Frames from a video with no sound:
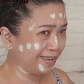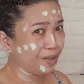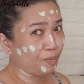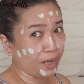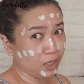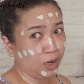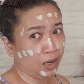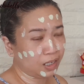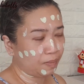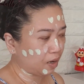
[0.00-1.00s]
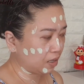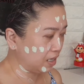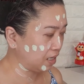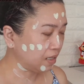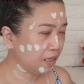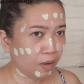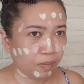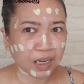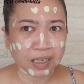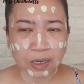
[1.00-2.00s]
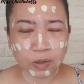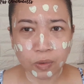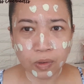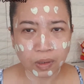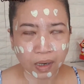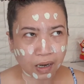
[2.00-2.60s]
my thoughts about it, because I do